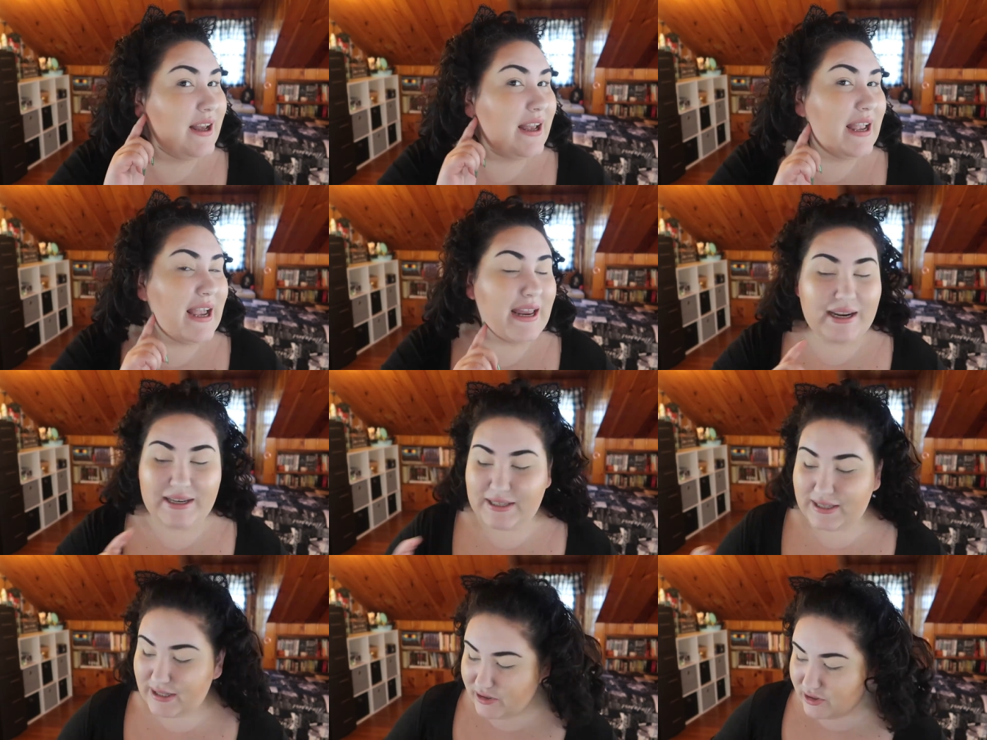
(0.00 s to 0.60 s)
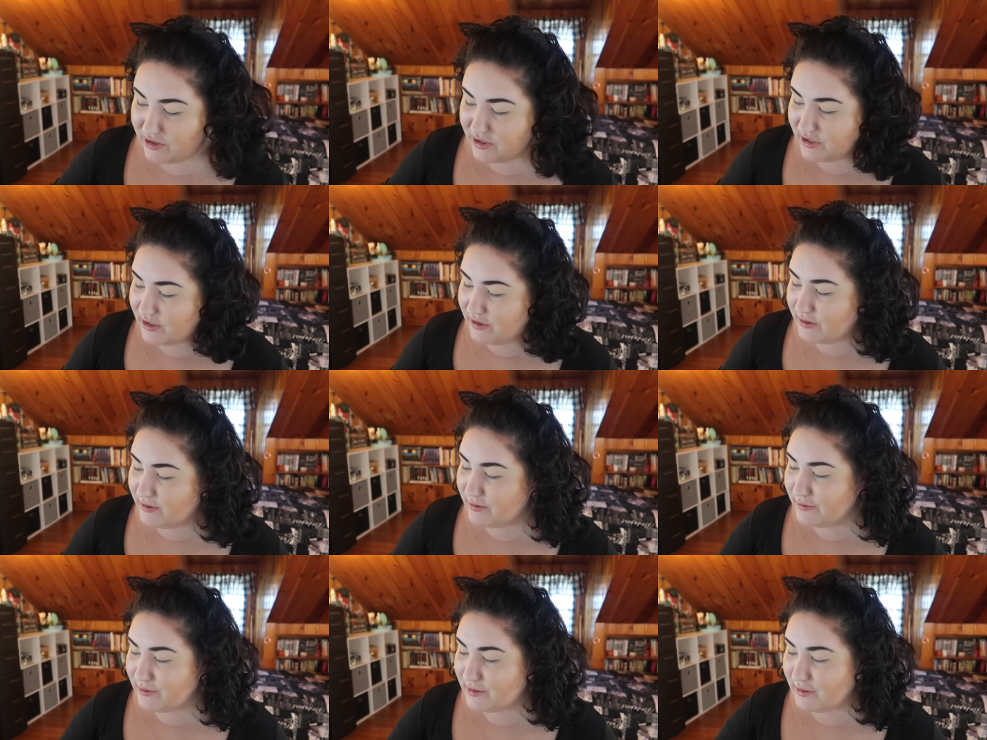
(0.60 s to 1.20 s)
And I did just
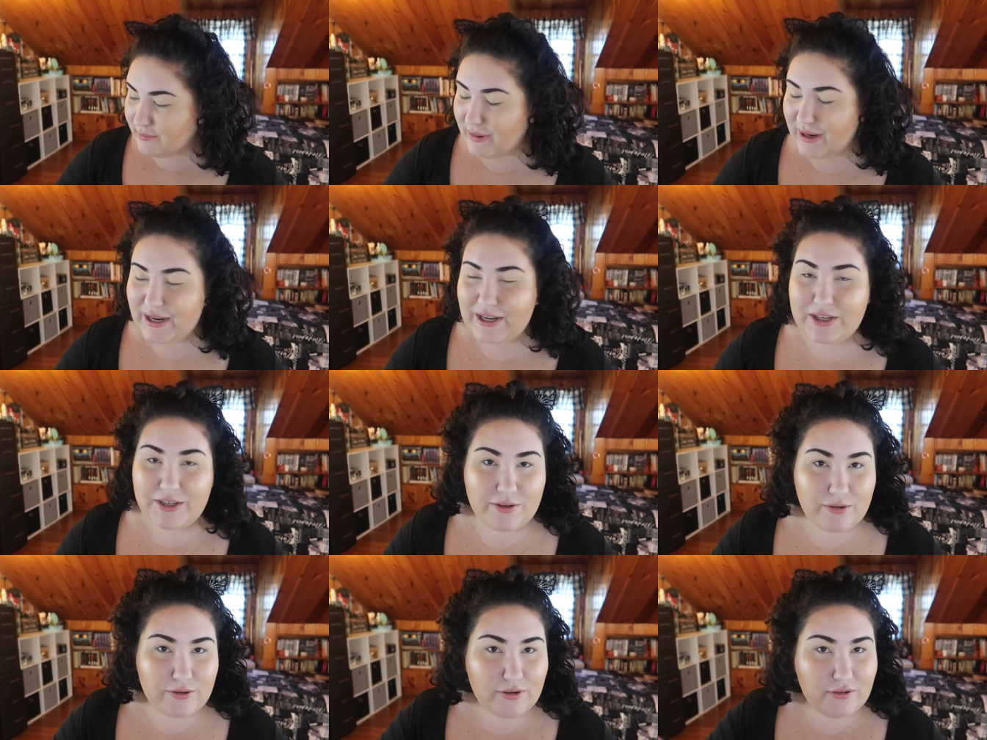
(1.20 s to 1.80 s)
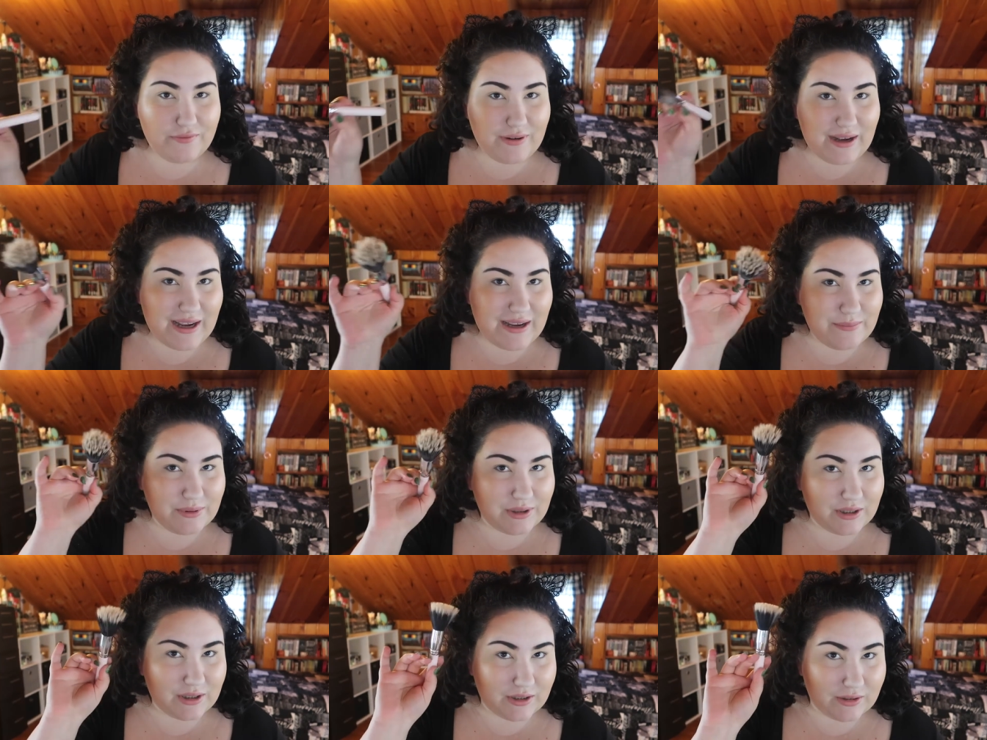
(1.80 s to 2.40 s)
use my Duo
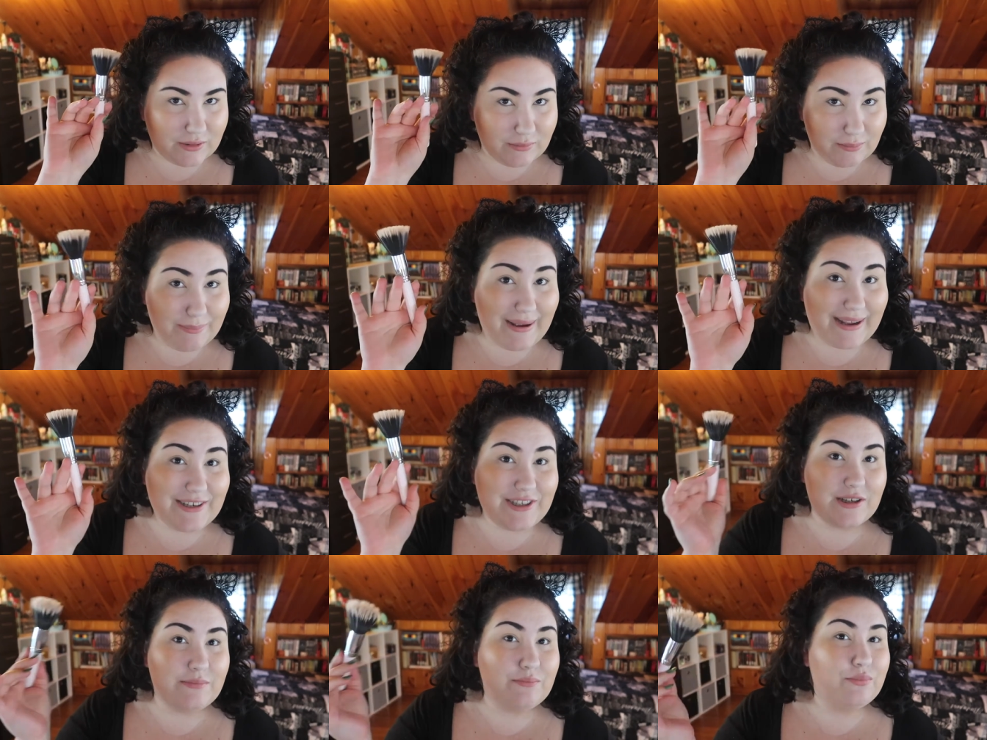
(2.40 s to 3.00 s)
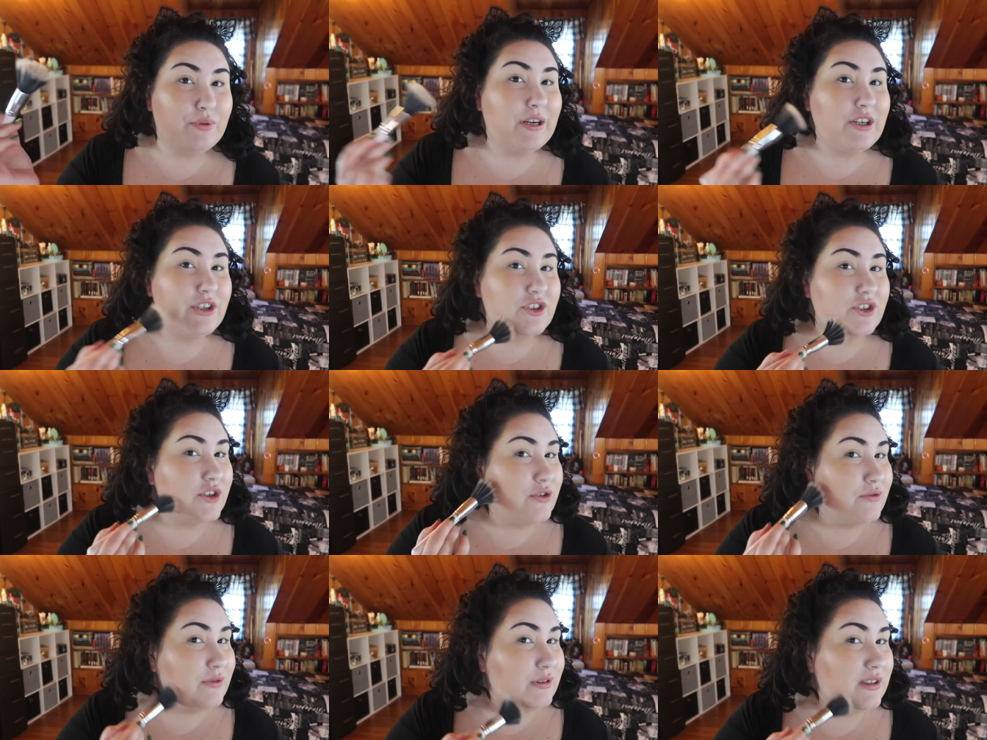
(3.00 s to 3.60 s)
Fiber Magic Brush to
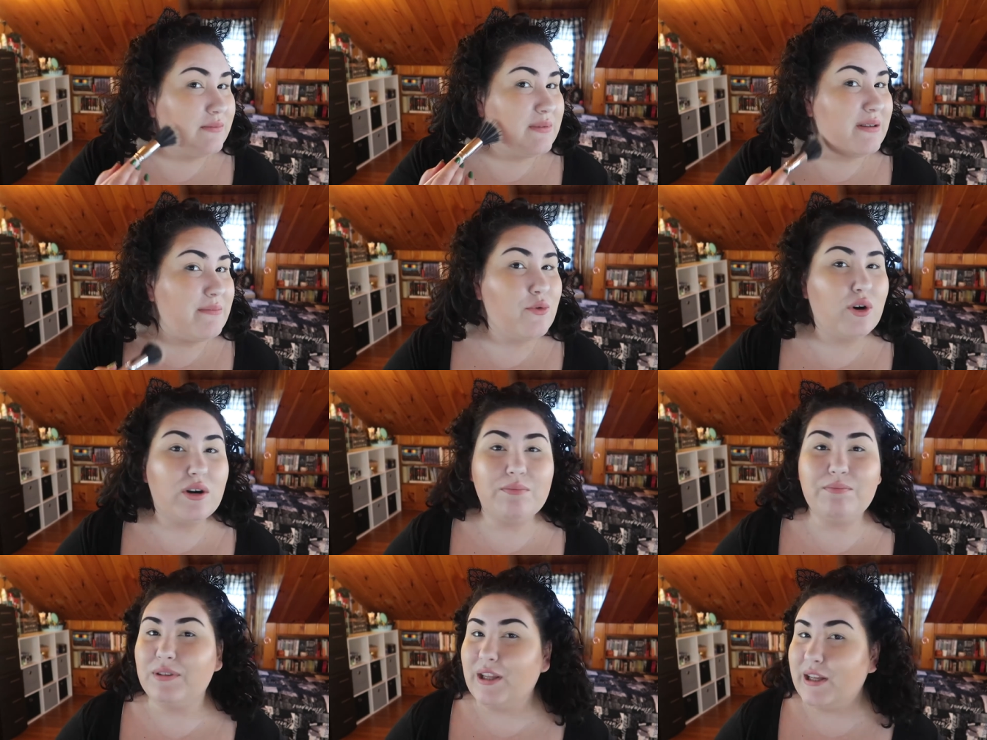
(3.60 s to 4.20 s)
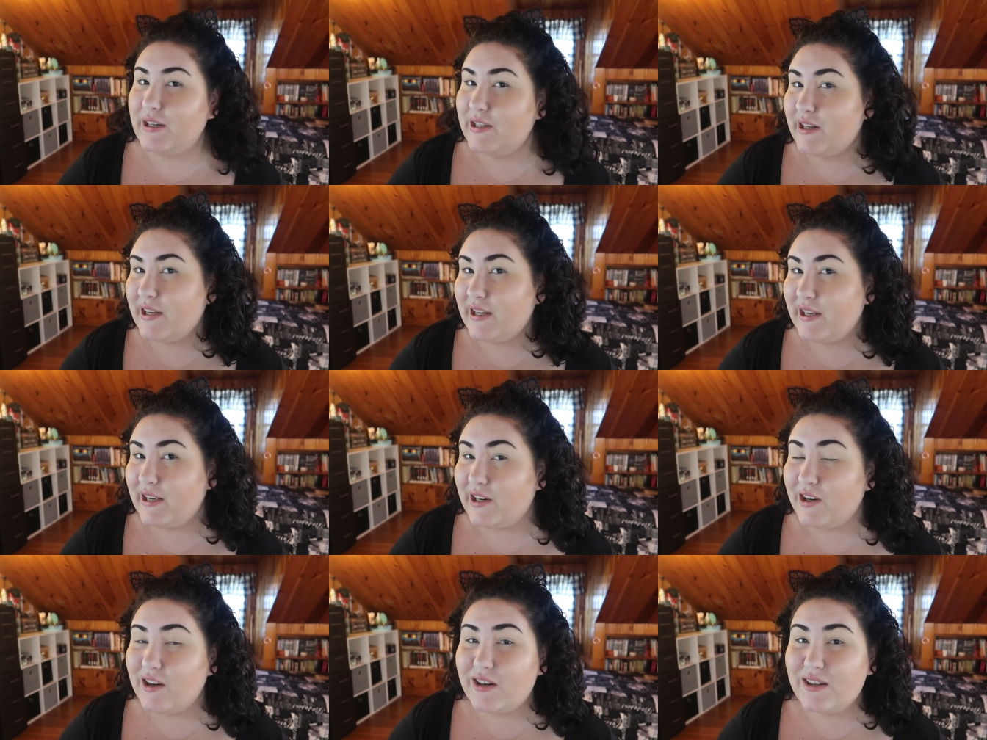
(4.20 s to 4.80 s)
do a little bit more blending.
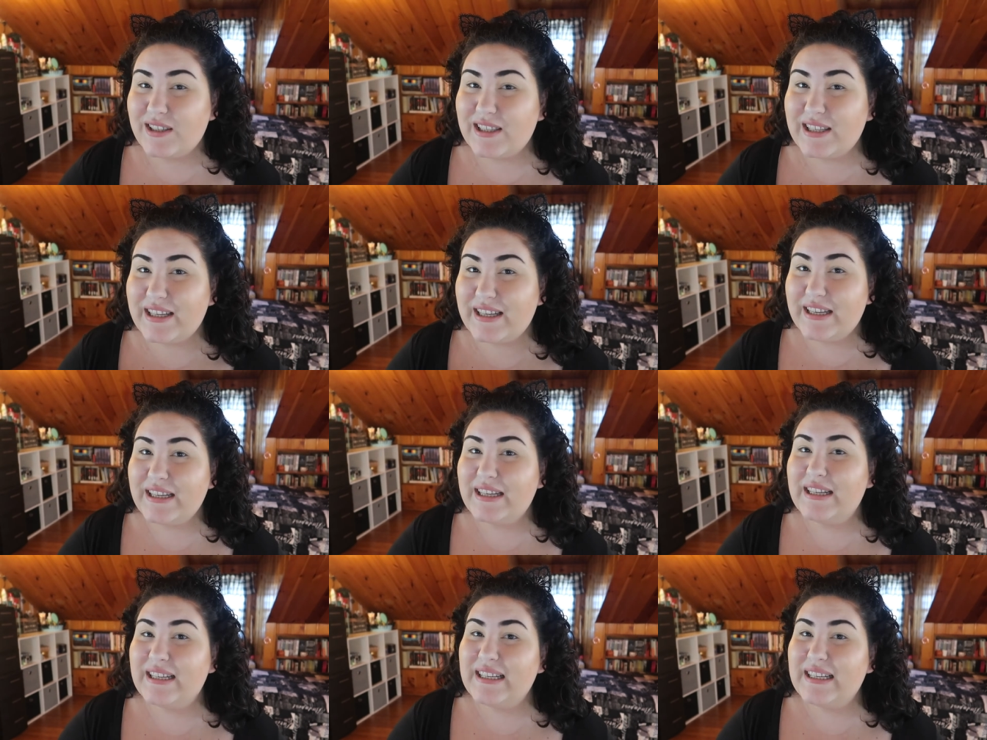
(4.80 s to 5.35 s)
And honestly,